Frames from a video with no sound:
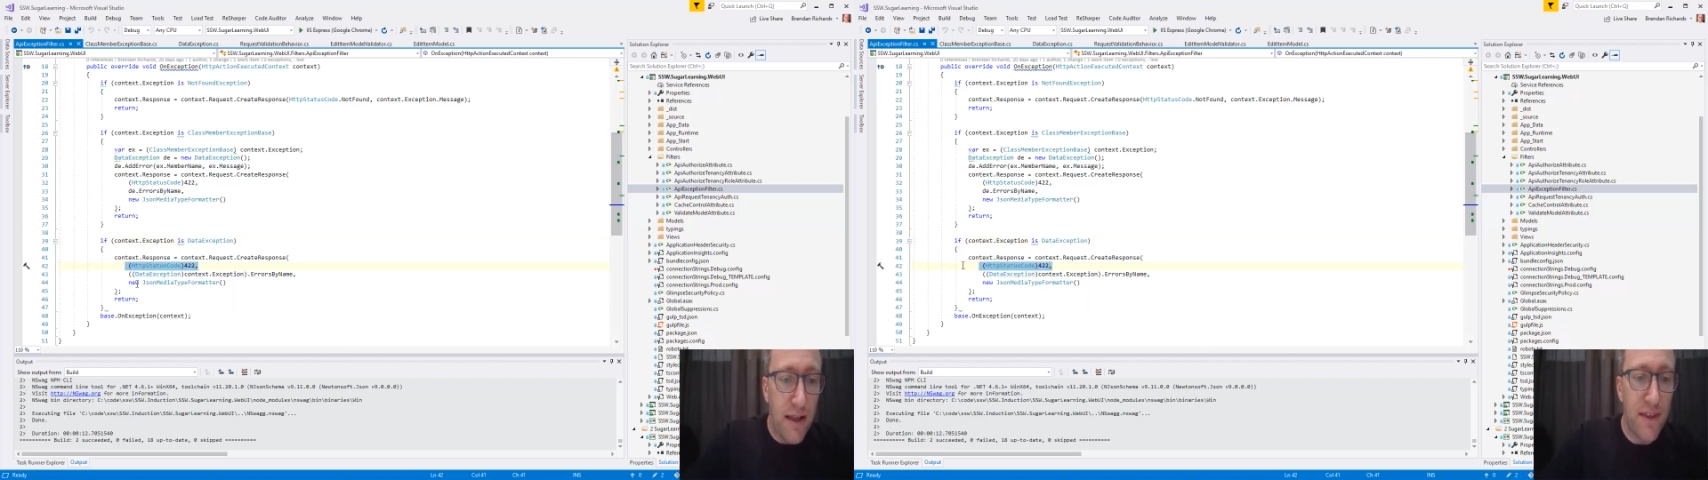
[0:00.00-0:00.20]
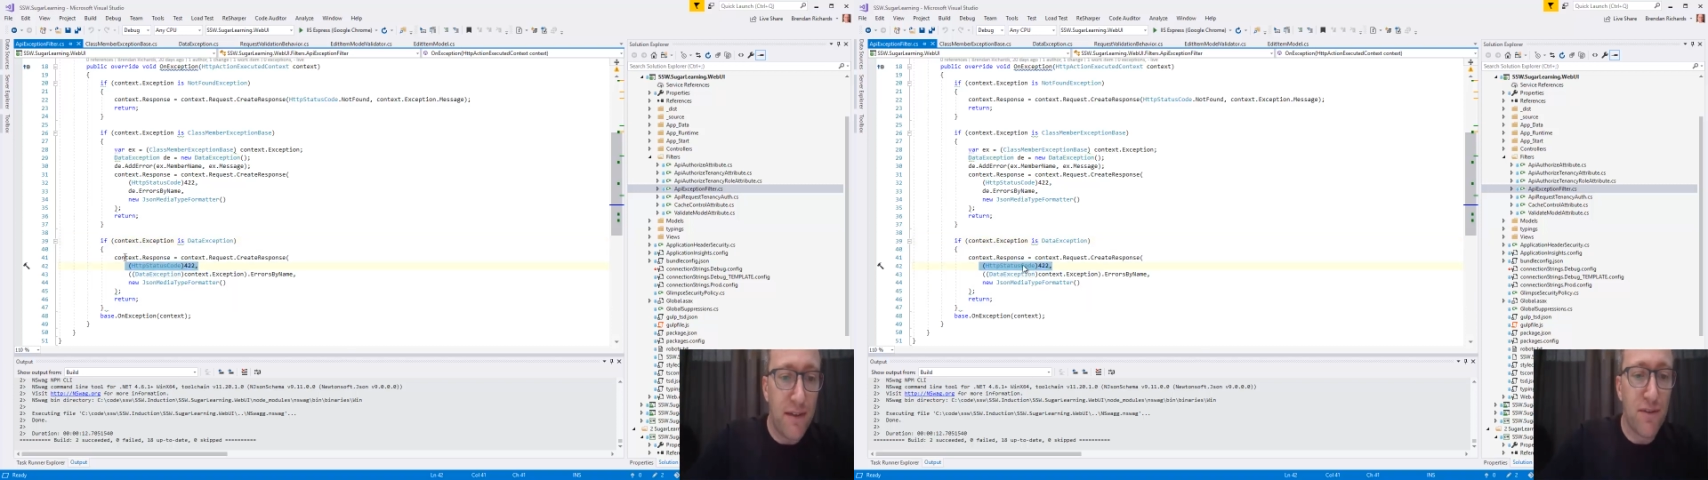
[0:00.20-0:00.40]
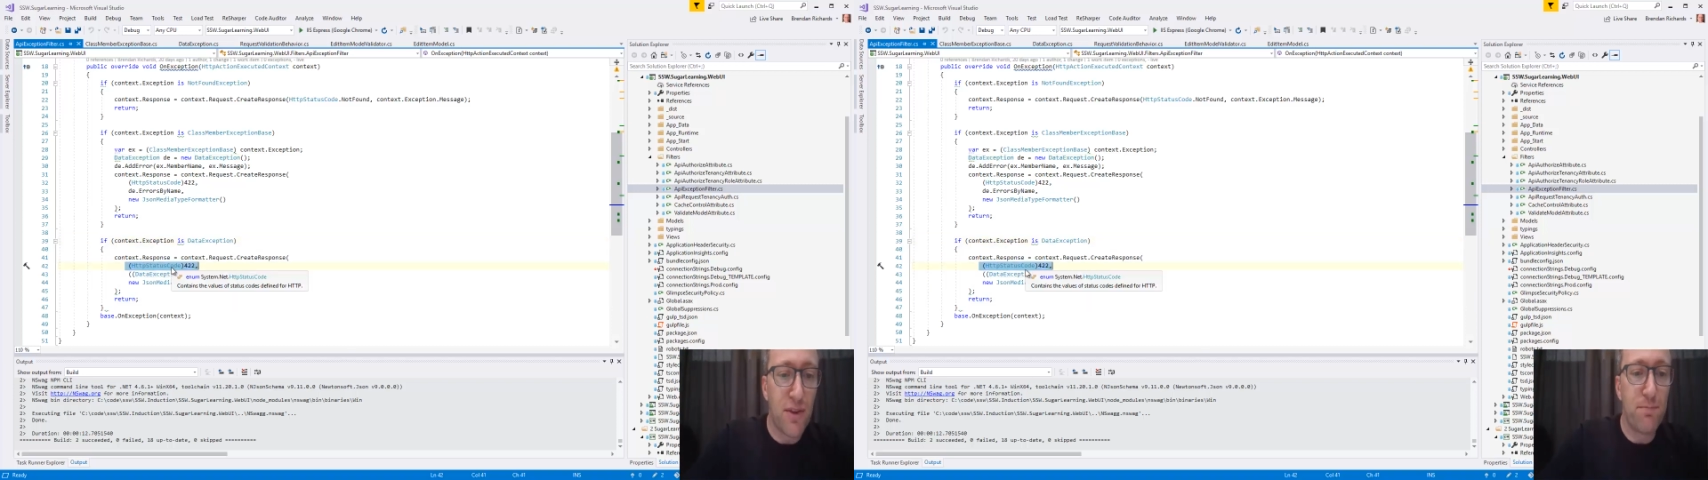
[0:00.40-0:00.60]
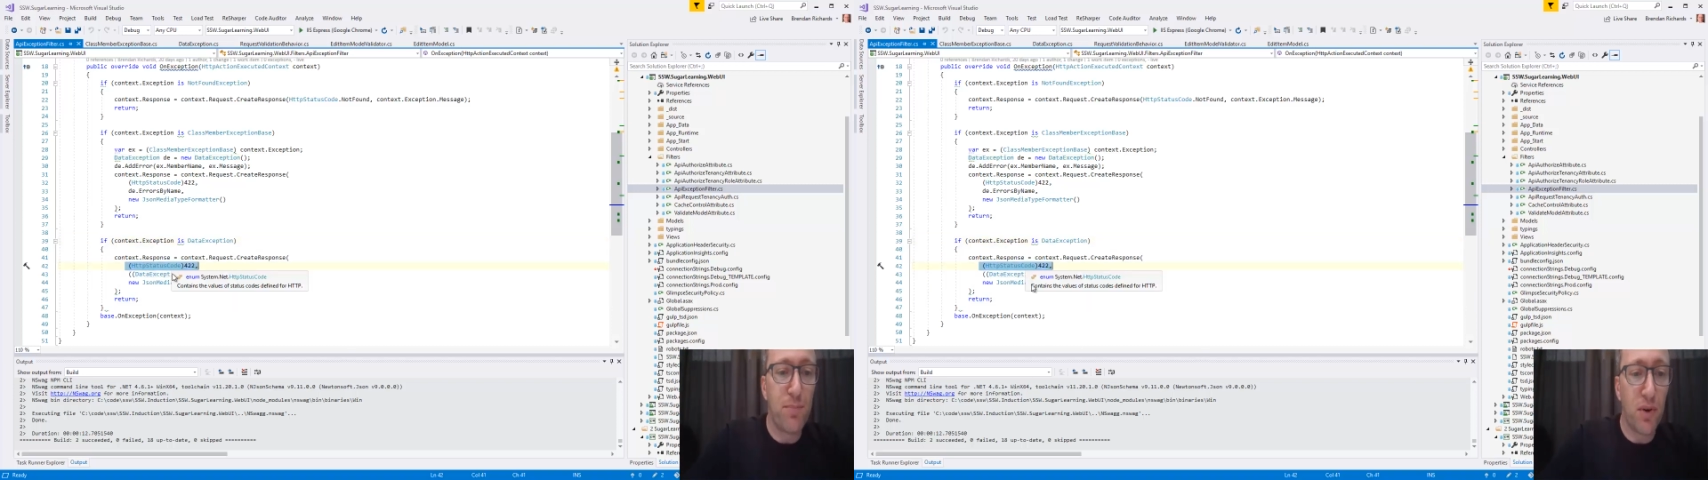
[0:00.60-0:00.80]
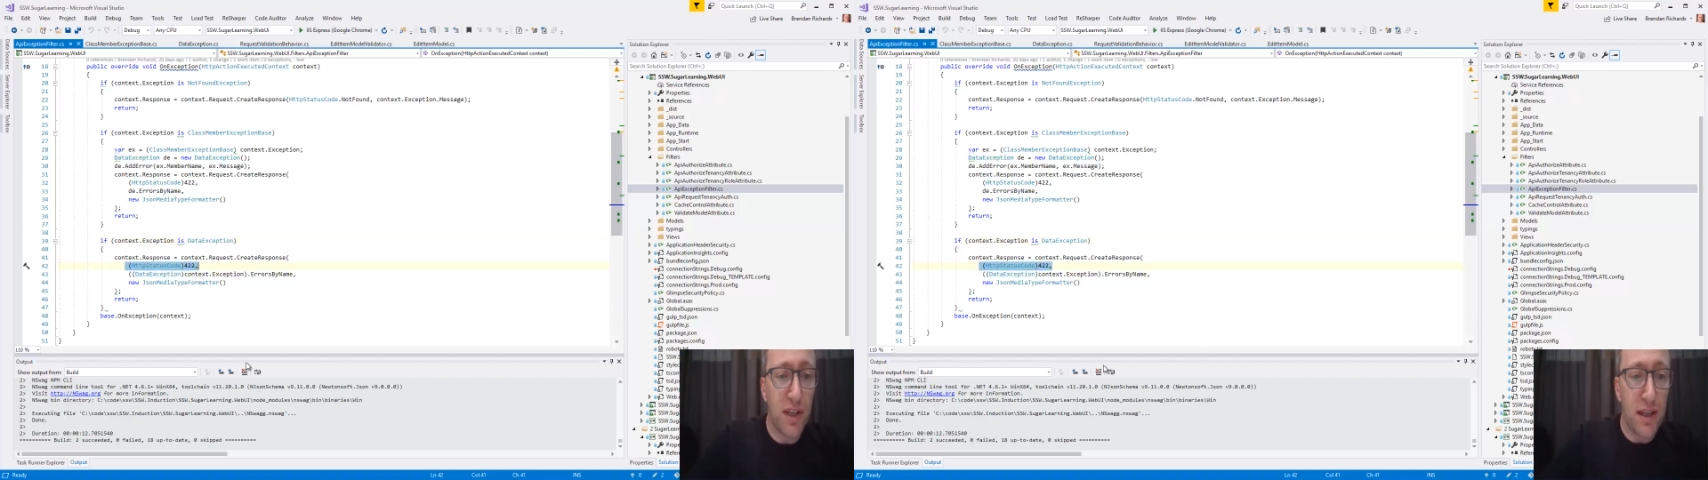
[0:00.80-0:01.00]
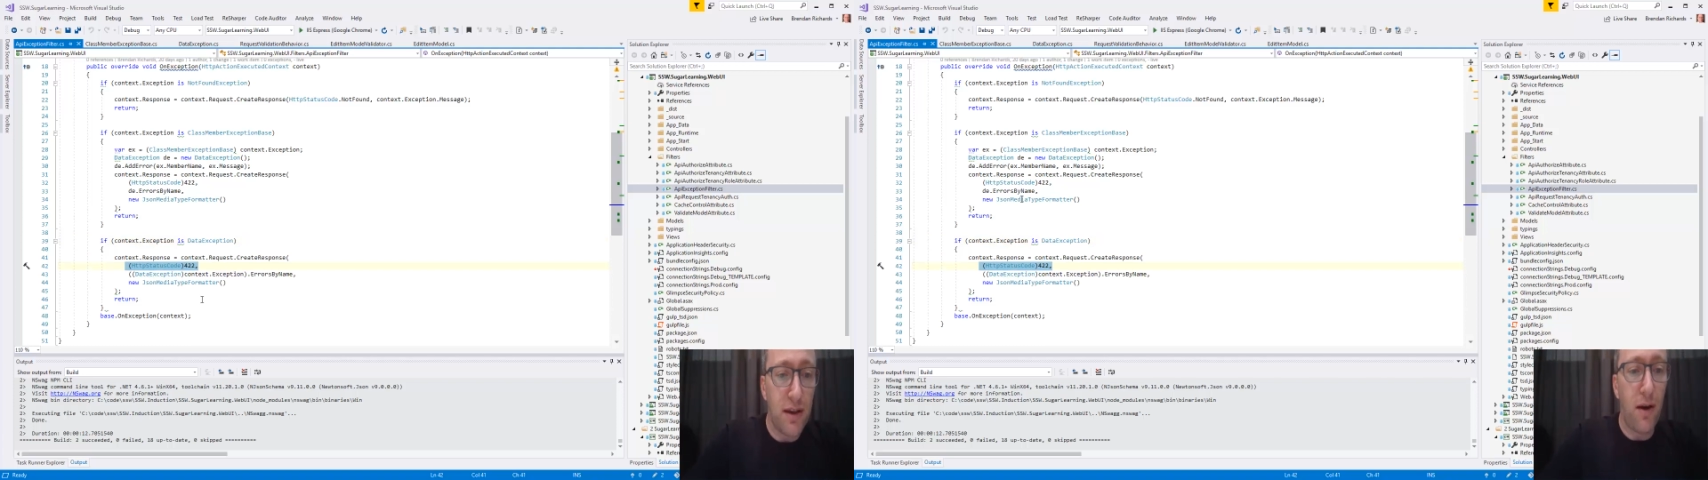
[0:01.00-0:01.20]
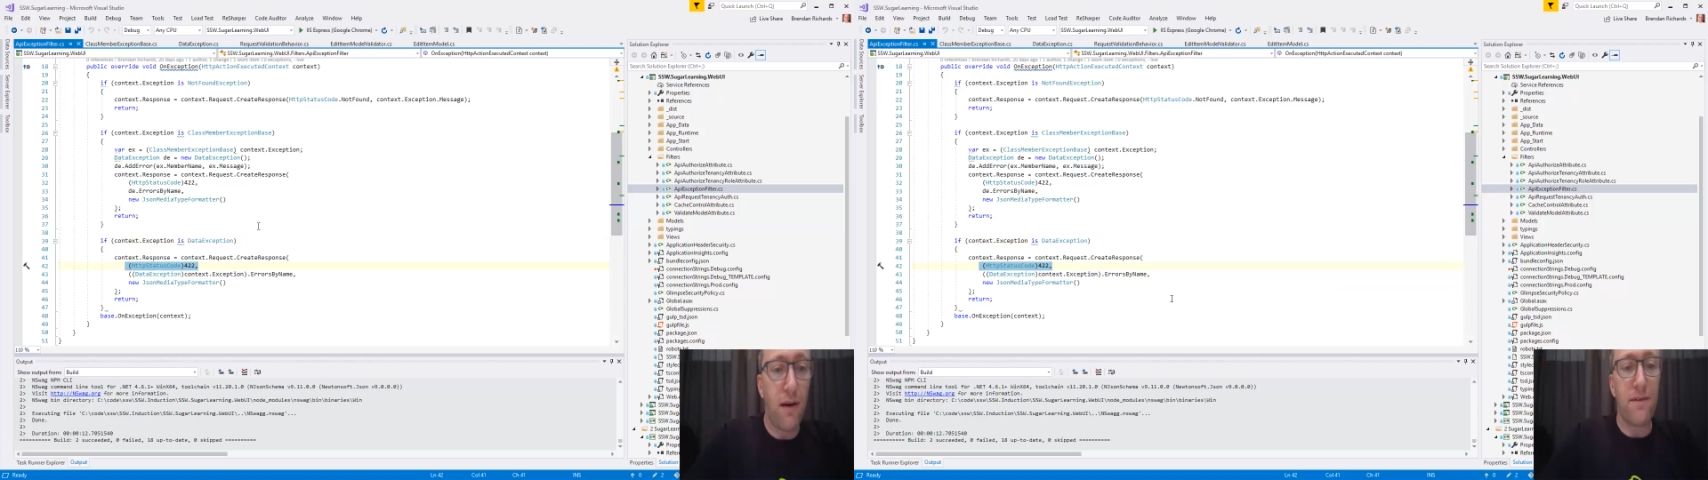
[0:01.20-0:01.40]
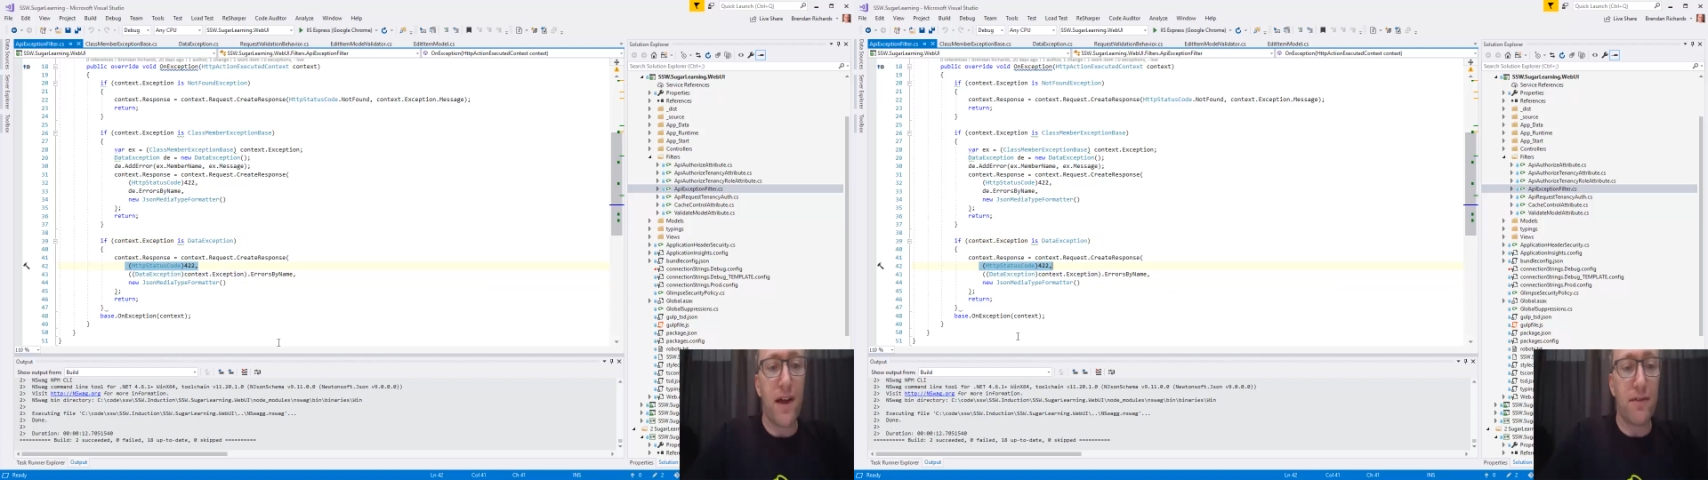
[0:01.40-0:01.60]
And then for the body
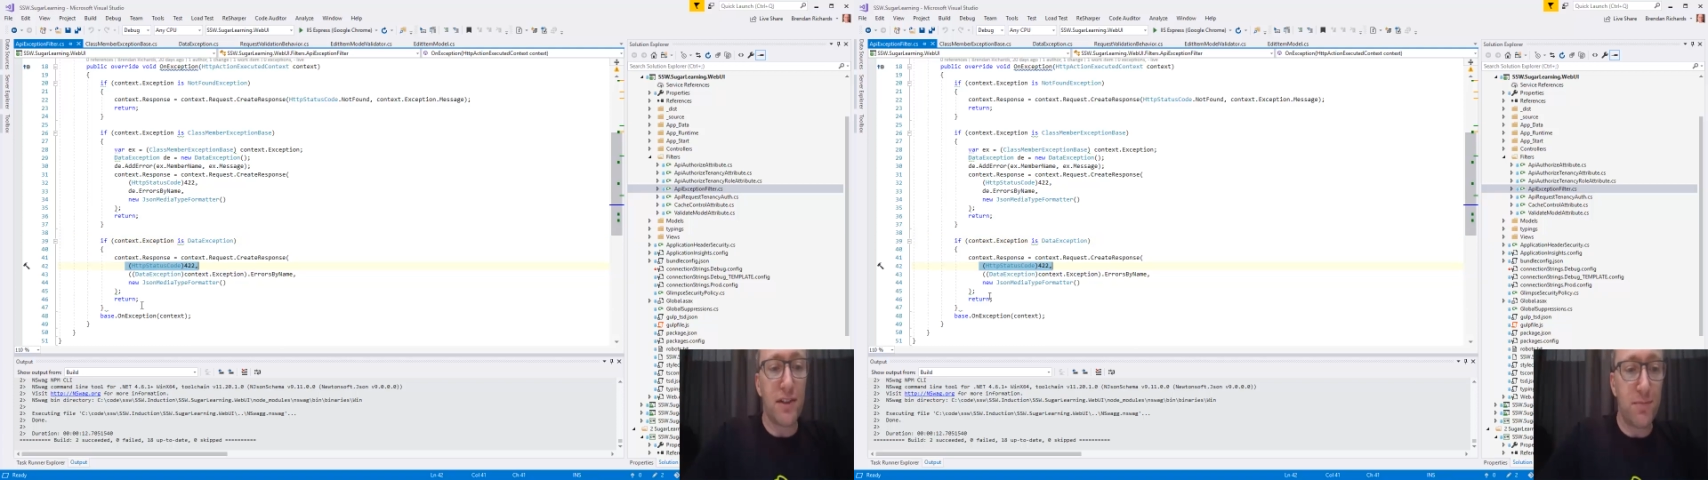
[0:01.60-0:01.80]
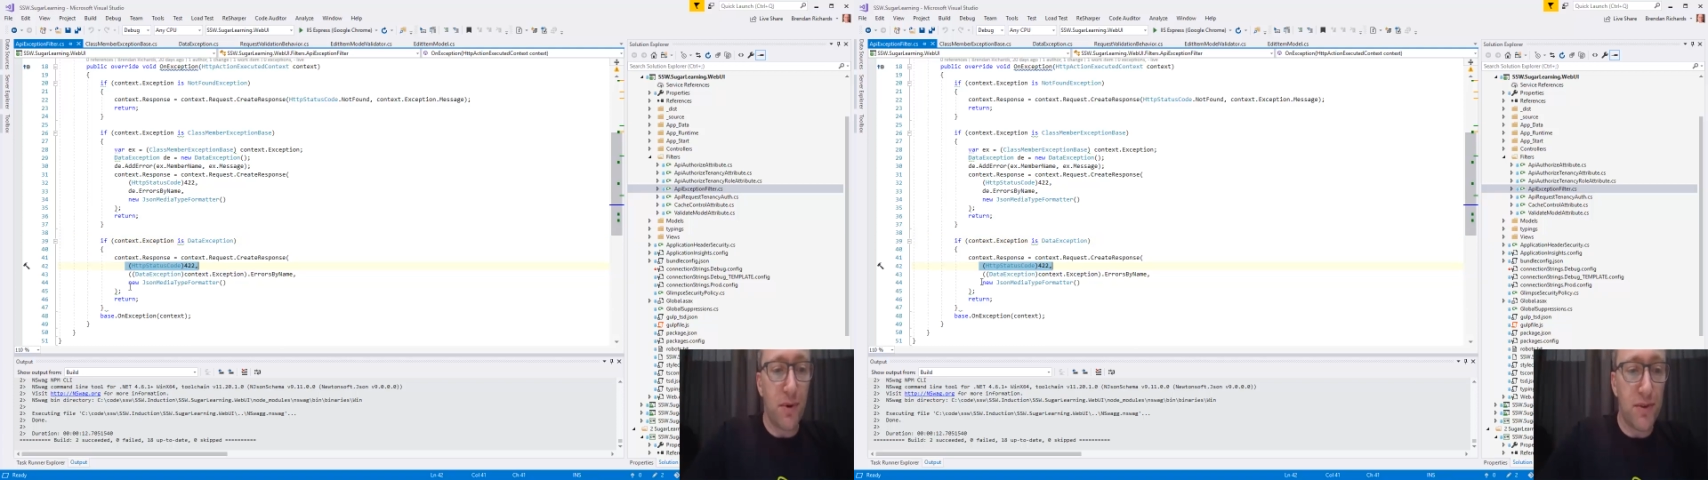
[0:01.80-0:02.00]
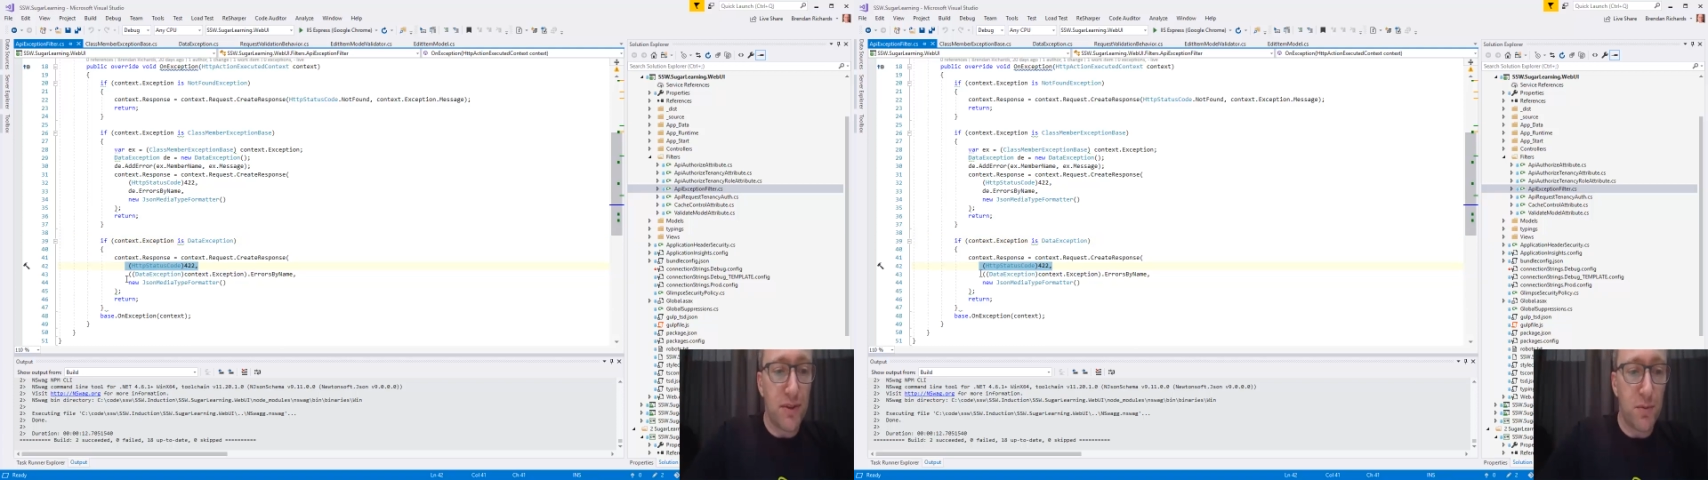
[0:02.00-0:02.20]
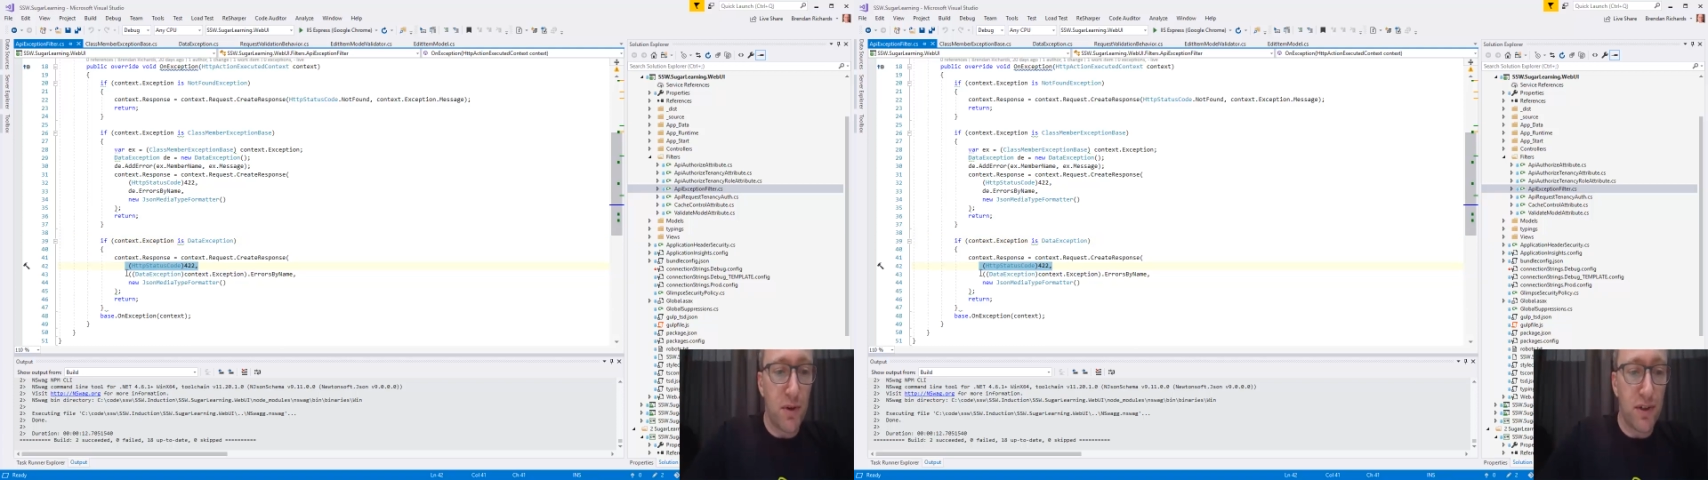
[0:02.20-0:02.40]
of that response,